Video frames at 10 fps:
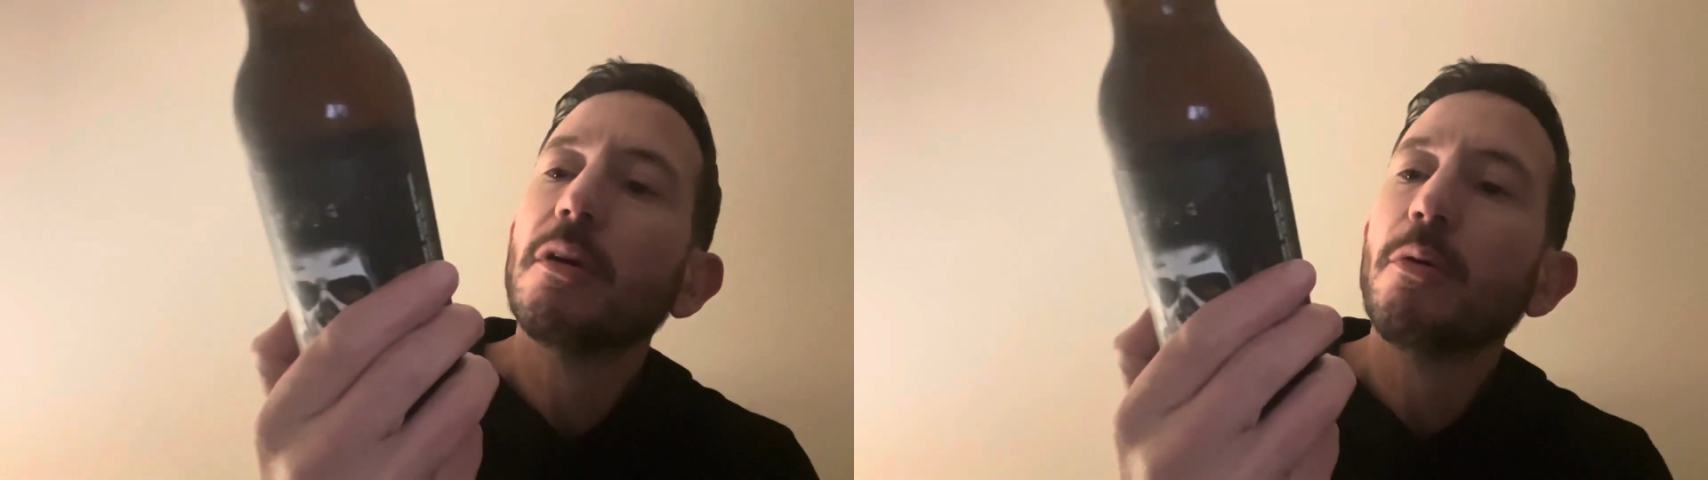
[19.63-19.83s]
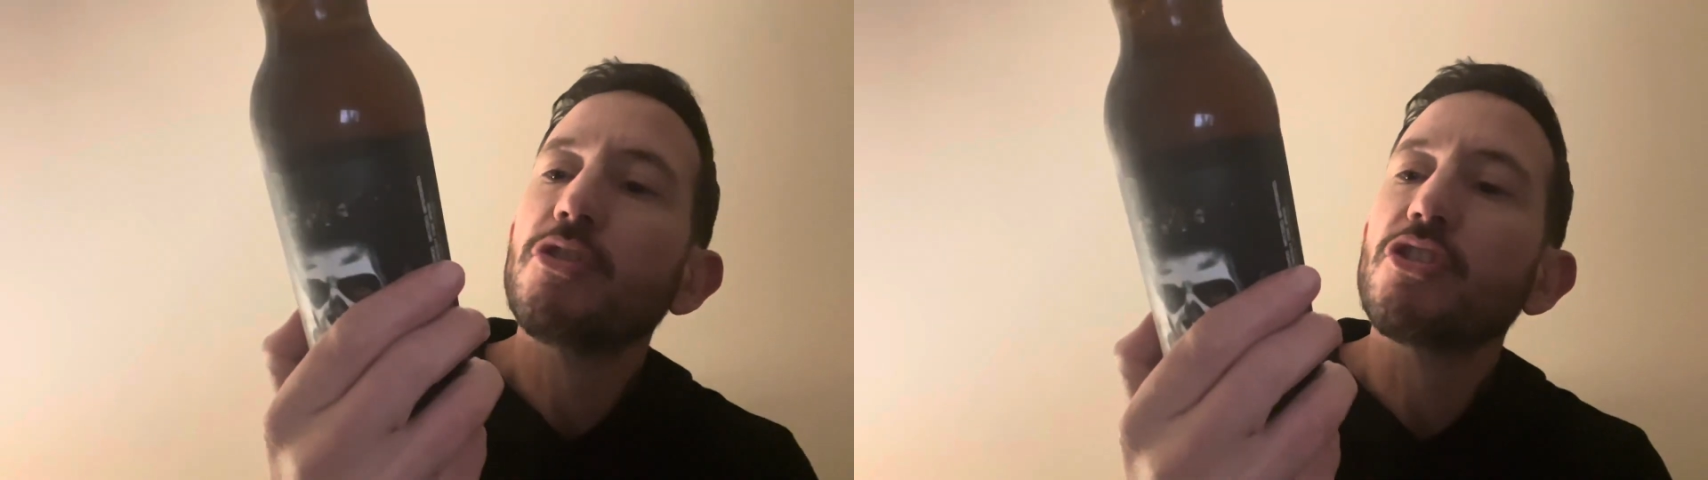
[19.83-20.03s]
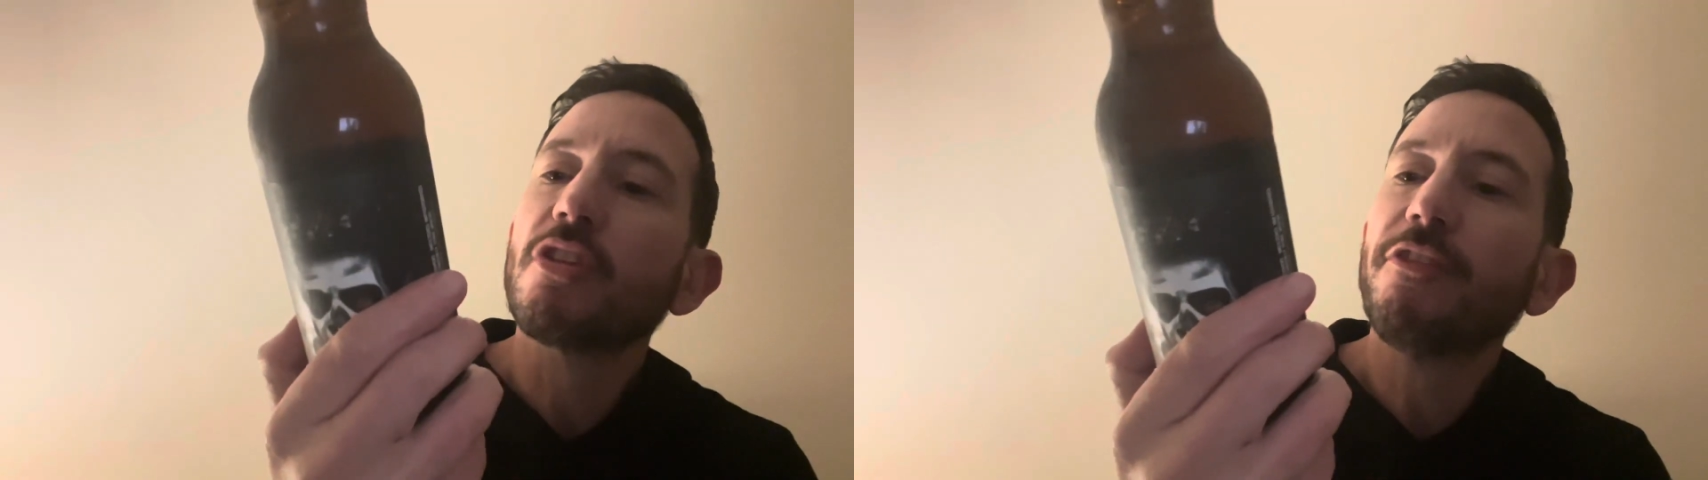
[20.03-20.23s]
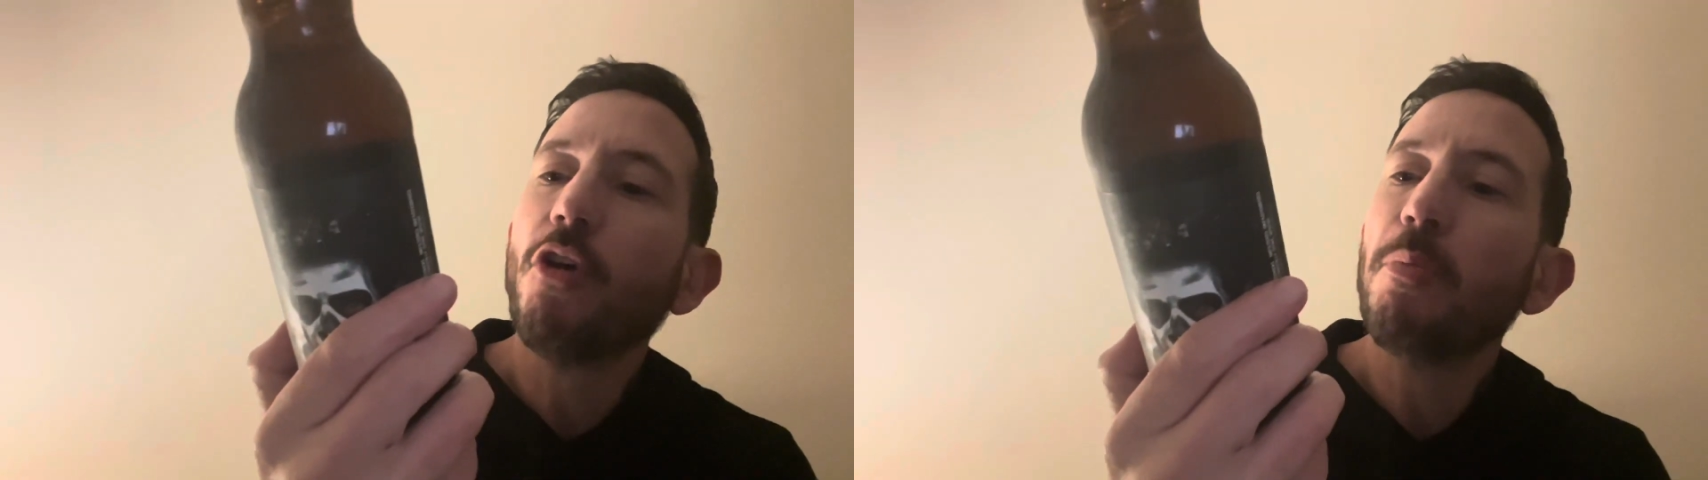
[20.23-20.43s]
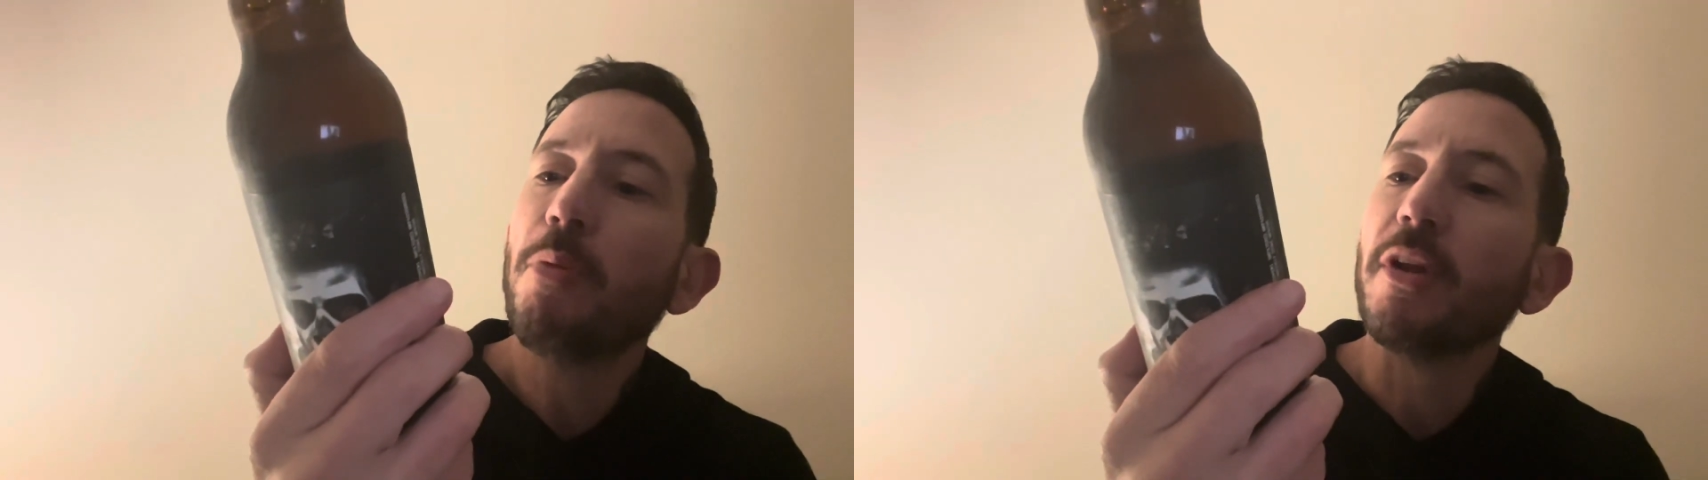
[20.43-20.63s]
which is a
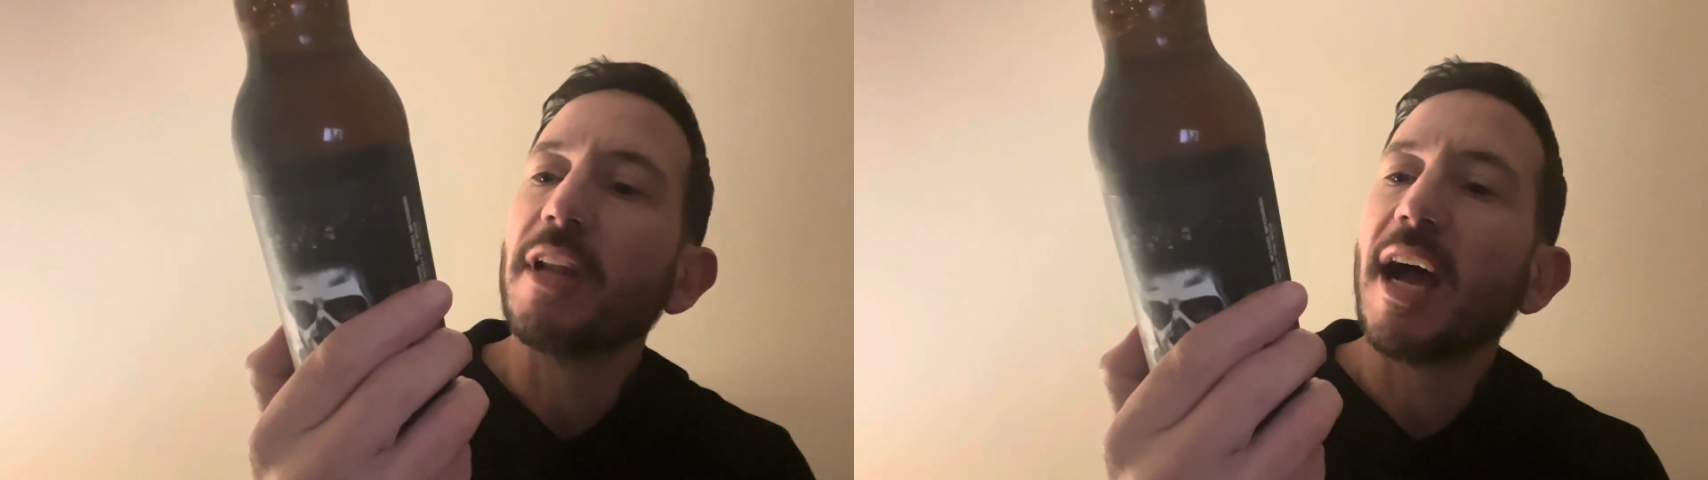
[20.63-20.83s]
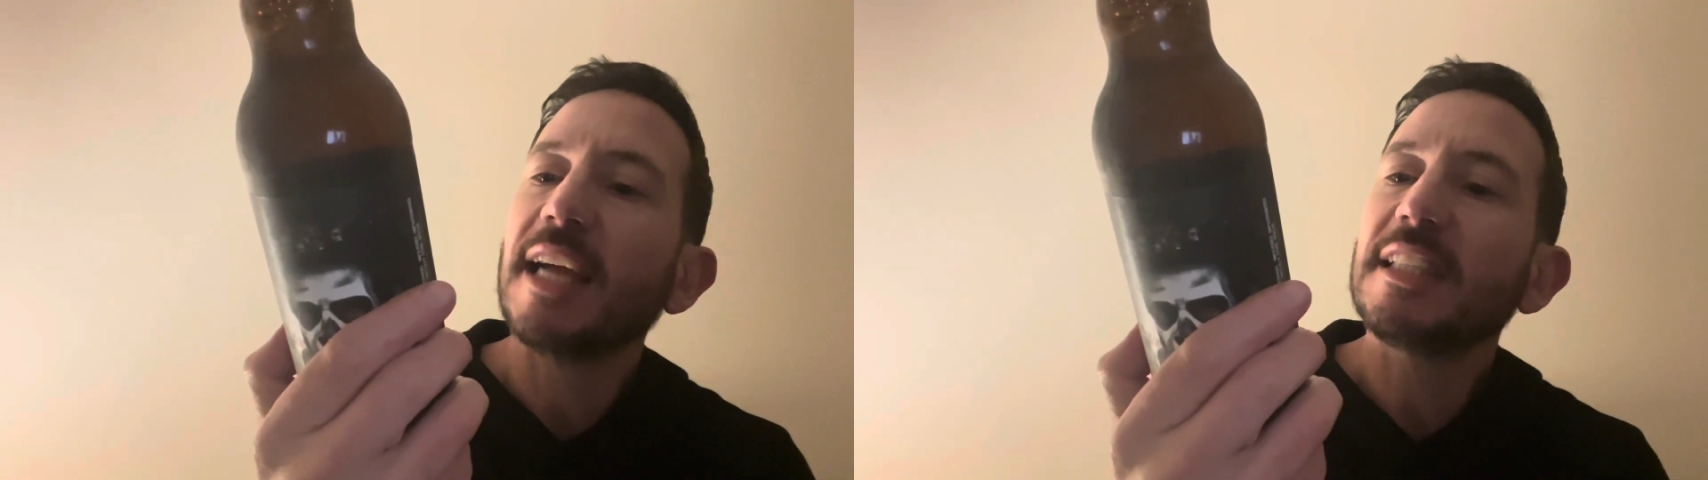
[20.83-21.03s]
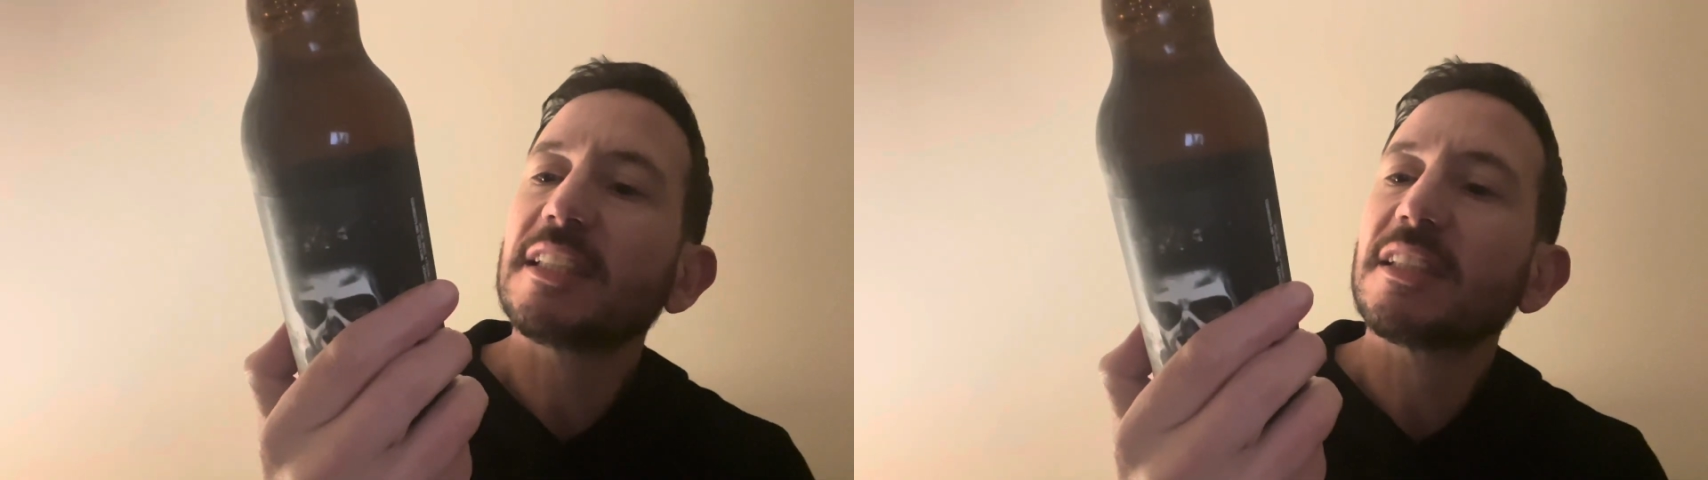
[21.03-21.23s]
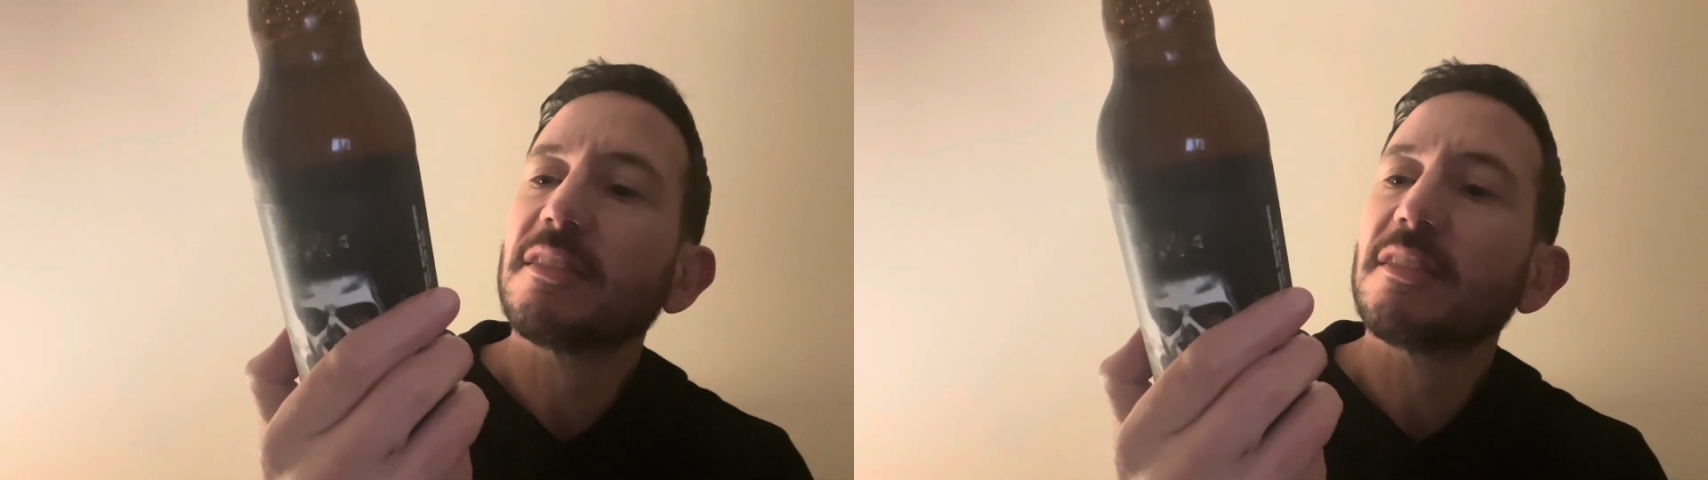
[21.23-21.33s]
4.8